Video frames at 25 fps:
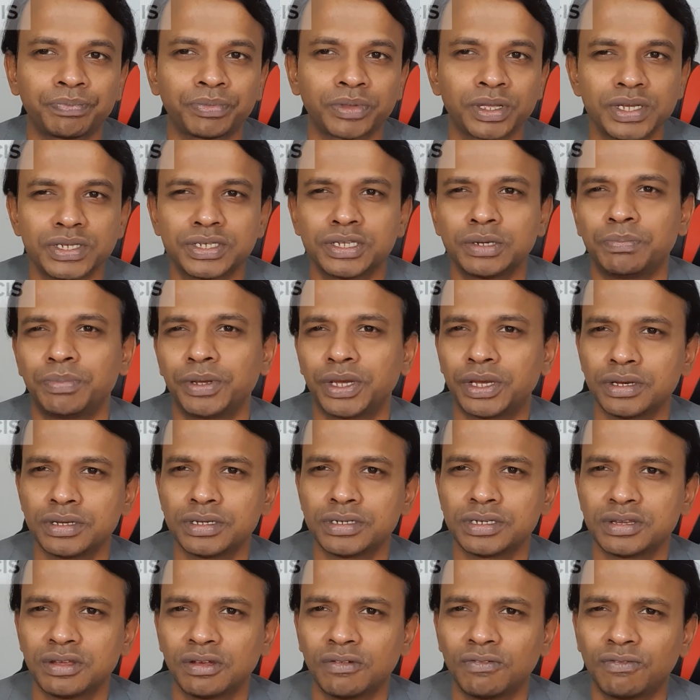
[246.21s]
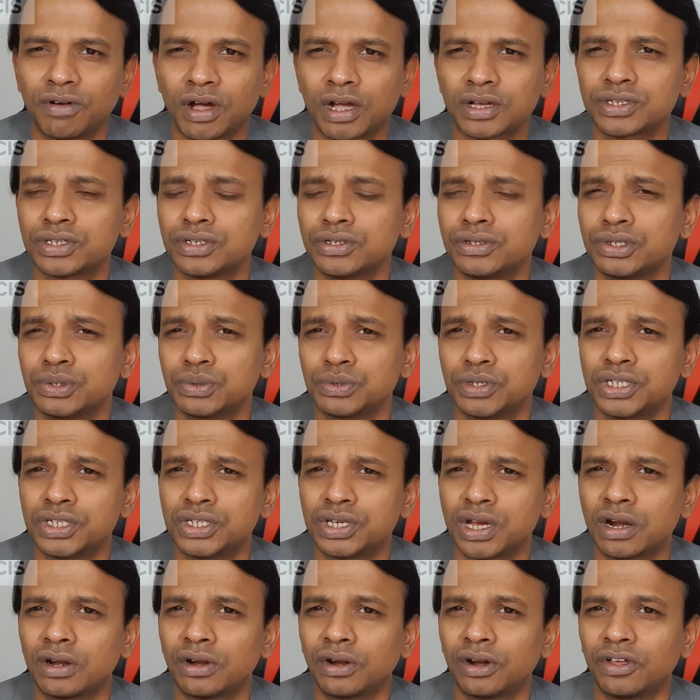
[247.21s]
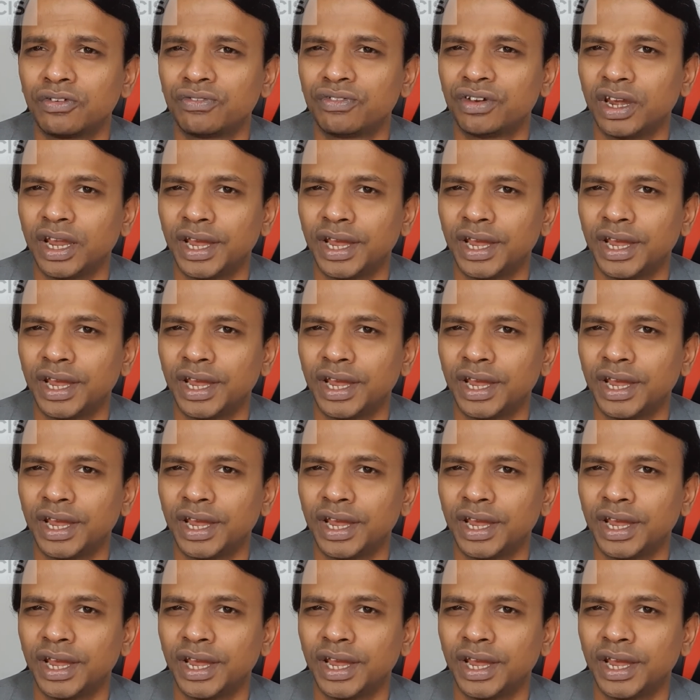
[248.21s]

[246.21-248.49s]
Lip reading: Is it because Fox News was started off in